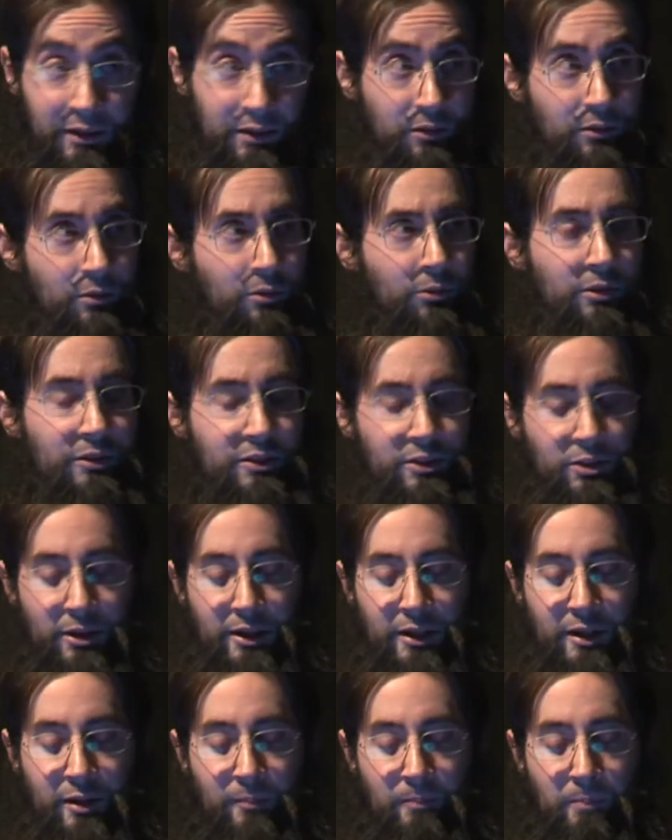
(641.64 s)
Like, cool, let's
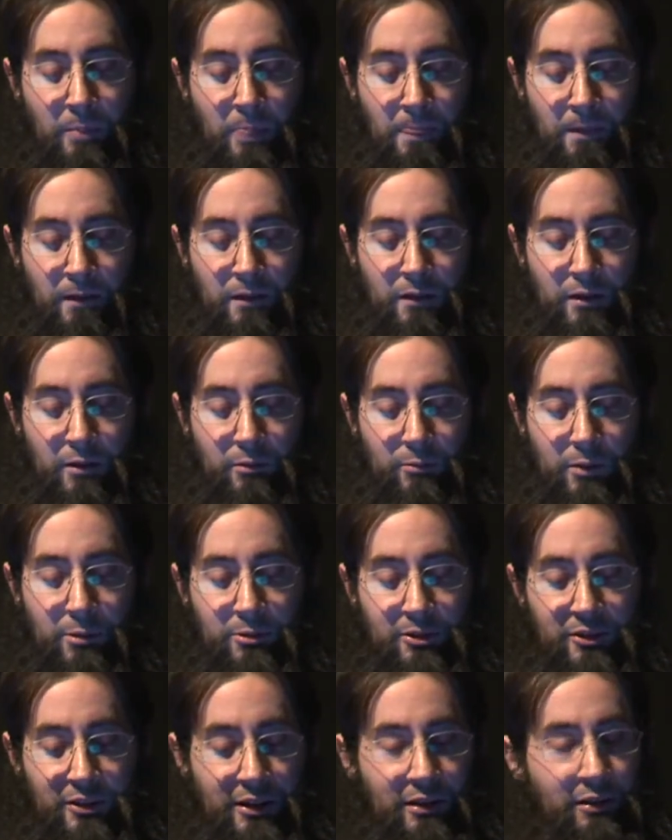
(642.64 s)
try it out. We
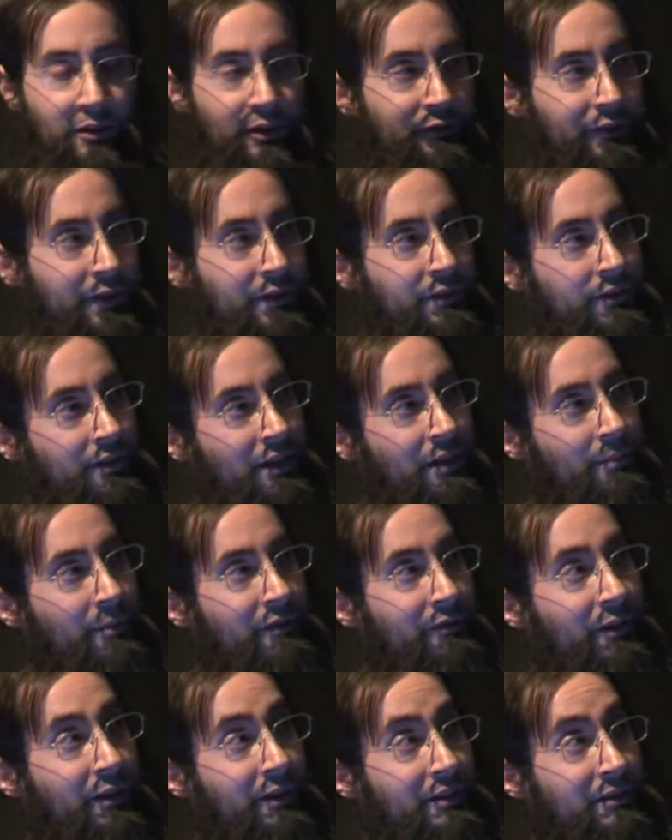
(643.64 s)
were seeing all the features come
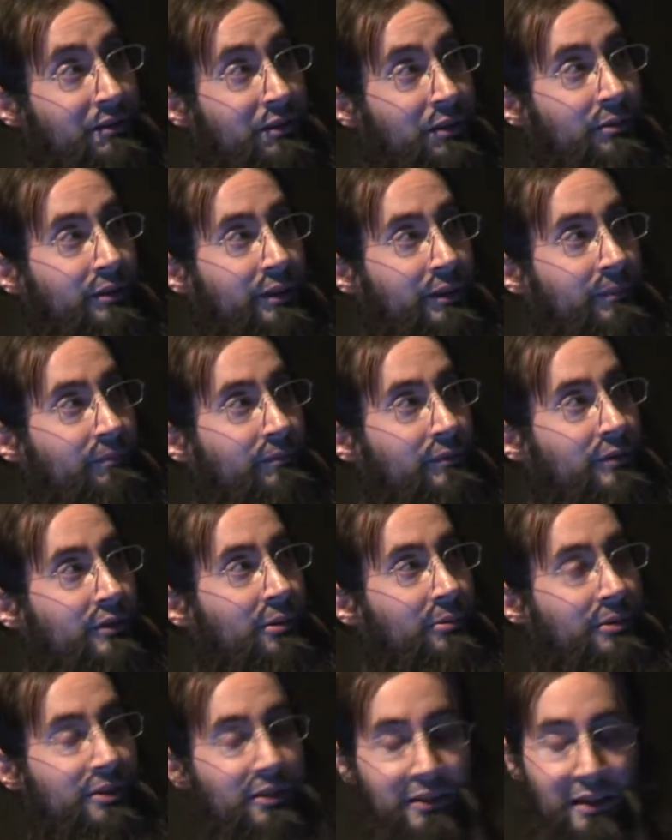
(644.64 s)
in very slowly,
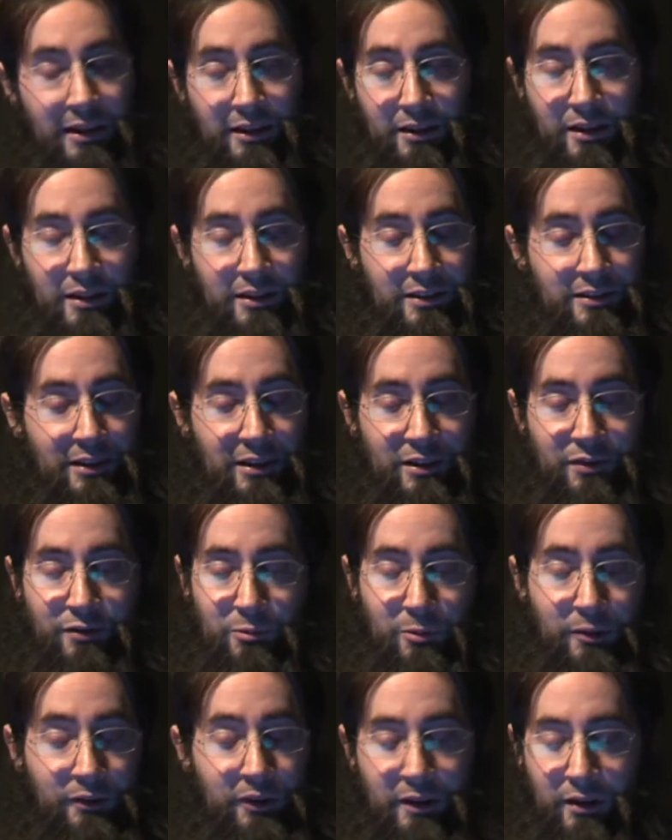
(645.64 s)
so we just kind of got a sense
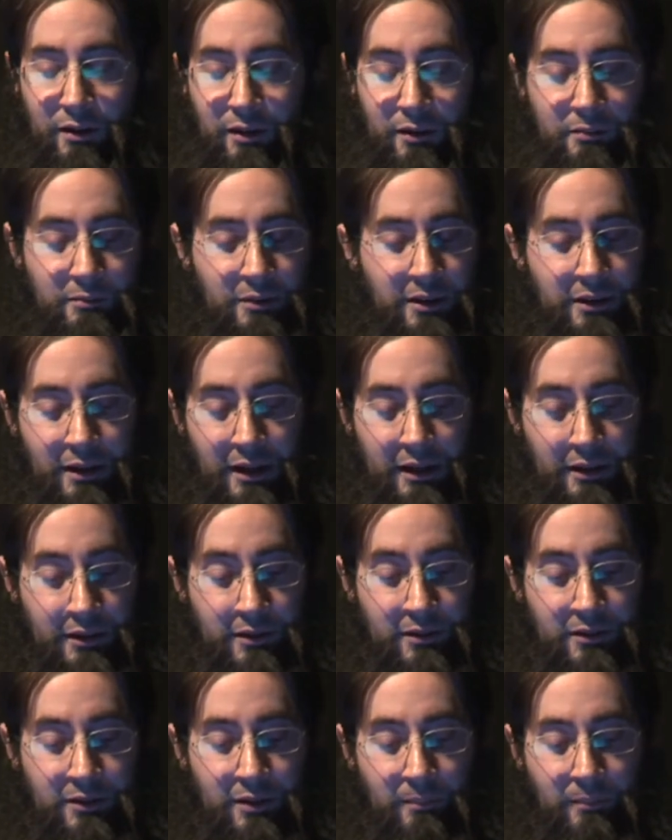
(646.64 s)
for what they are and how to
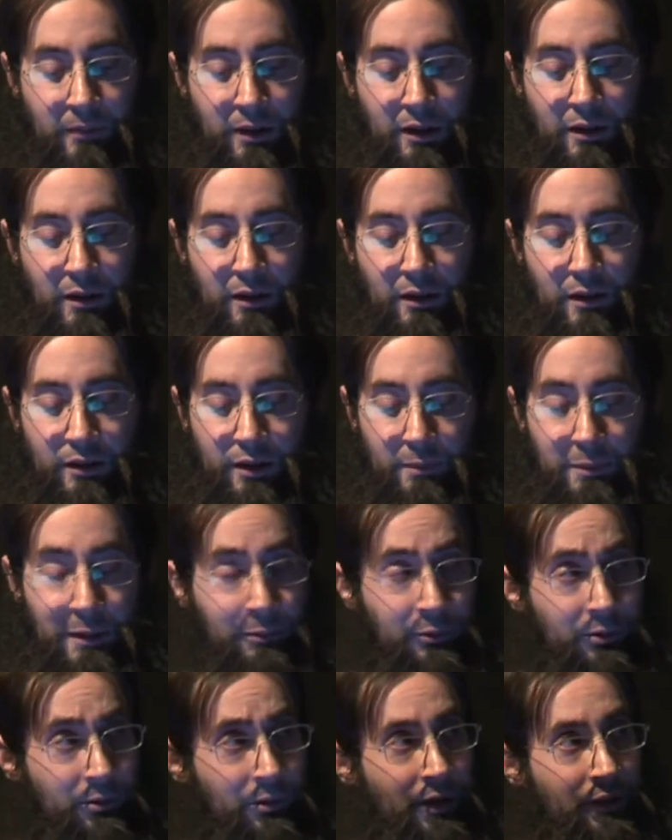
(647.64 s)
use them. The
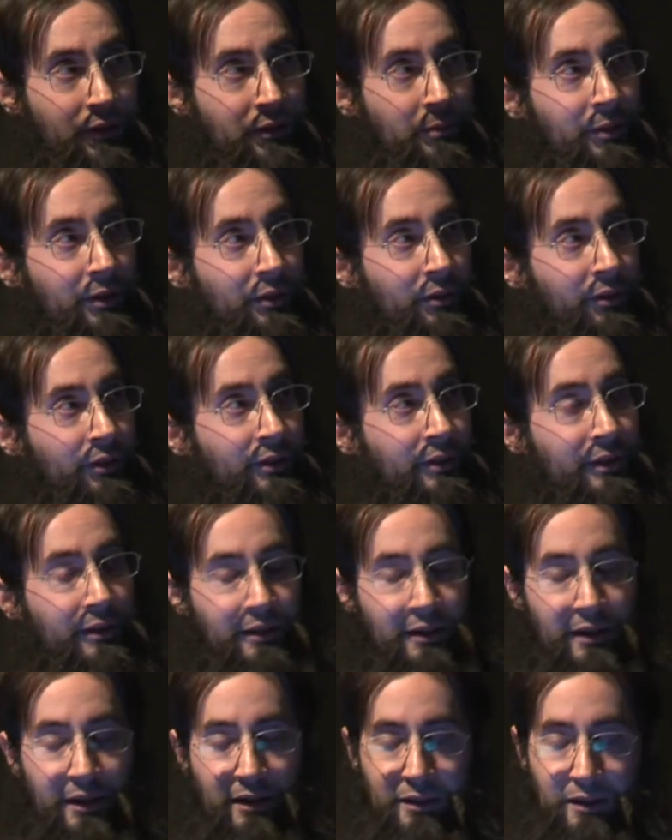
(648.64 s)
people who got the build
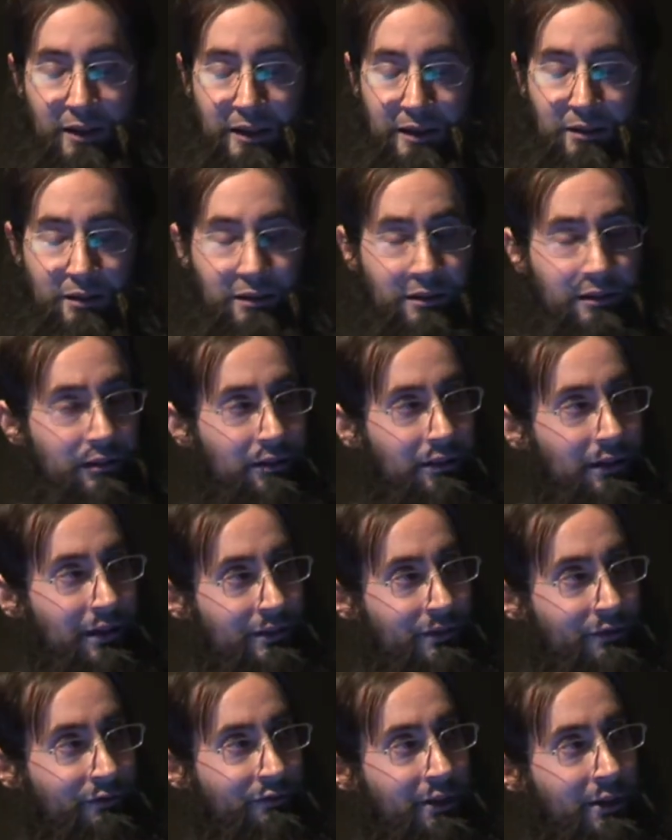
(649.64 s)
in kind of like
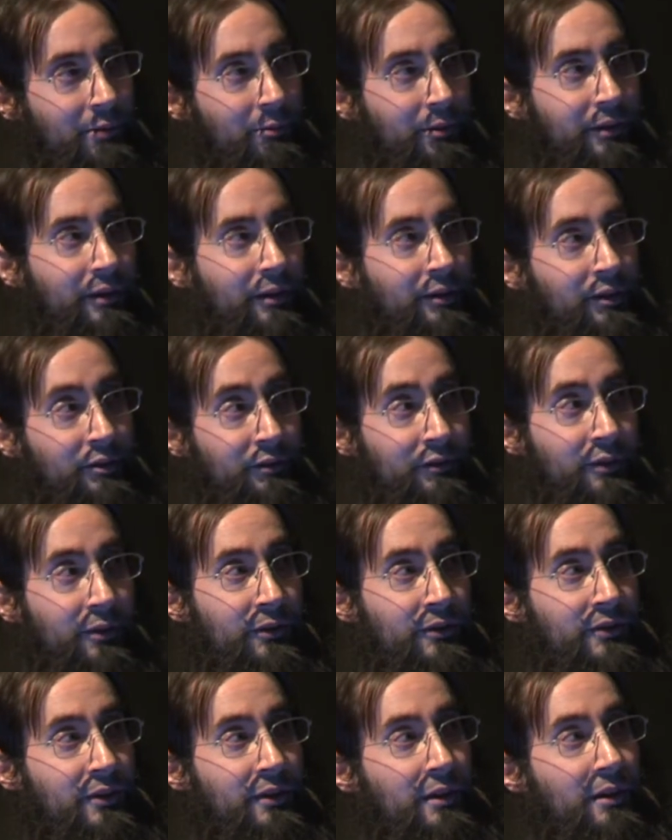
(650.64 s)
less frequent
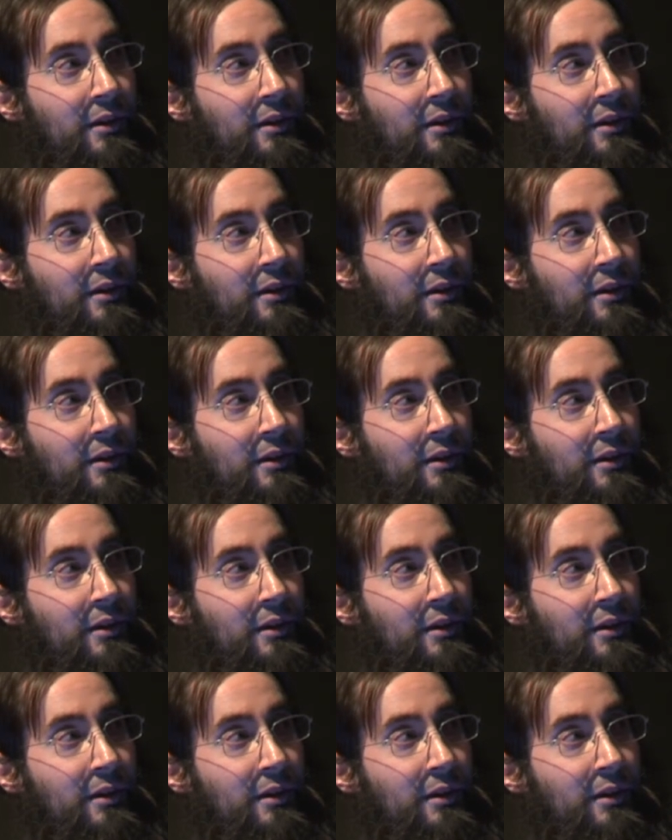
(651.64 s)
intervals